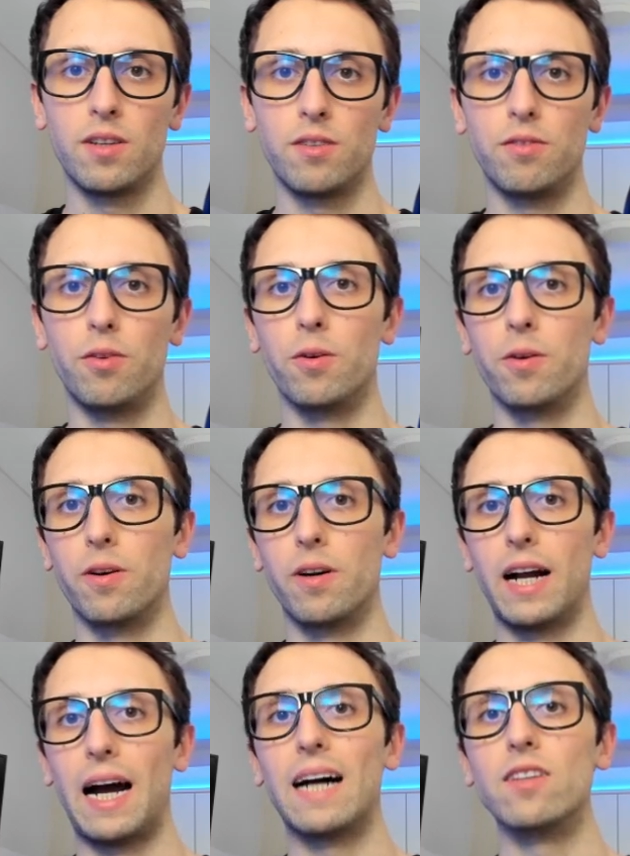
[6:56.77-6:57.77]

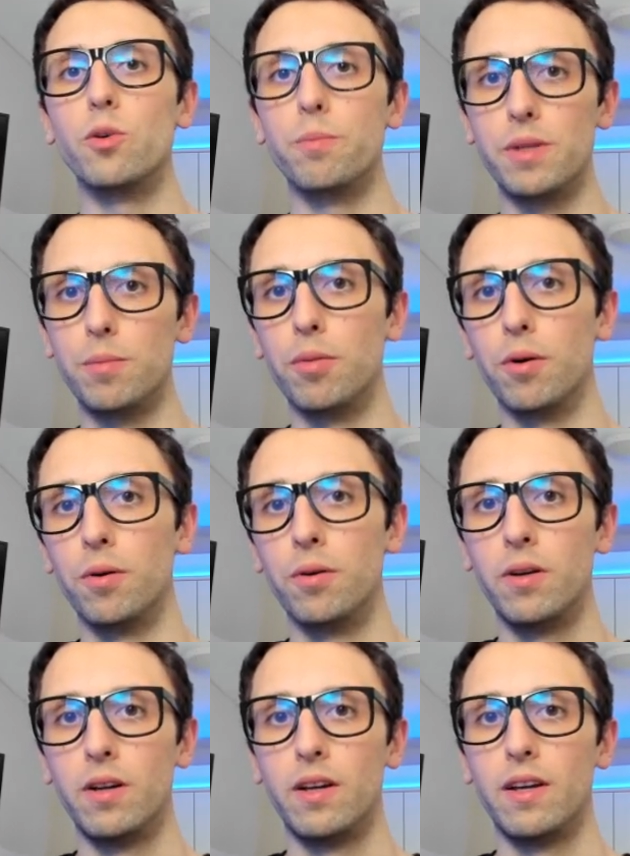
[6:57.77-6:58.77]
for other
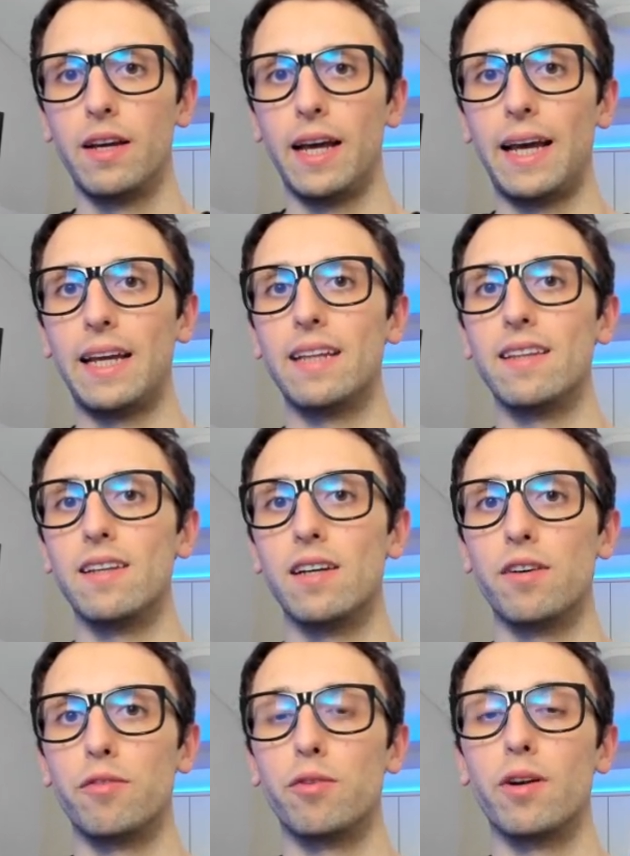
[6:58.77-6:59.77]
people and
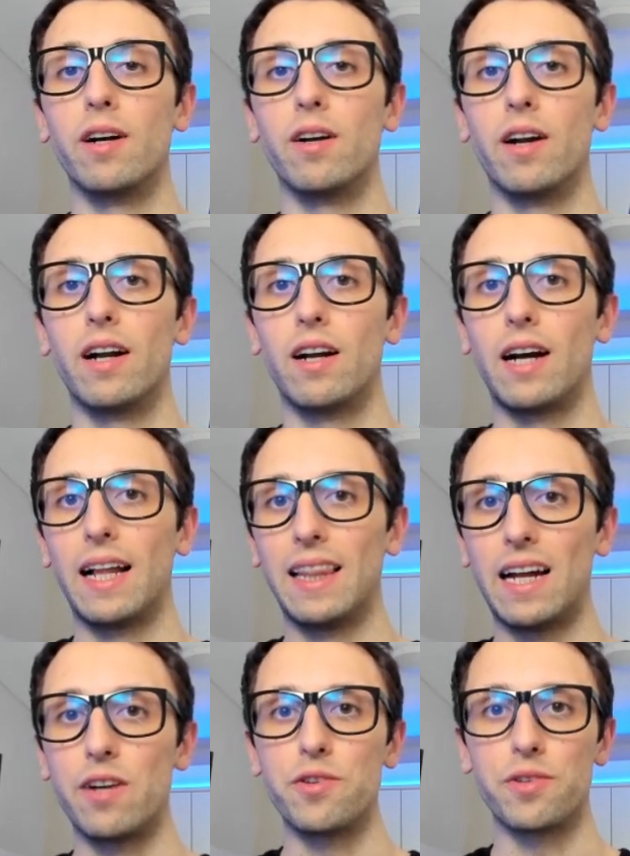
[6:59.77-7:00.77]
for a large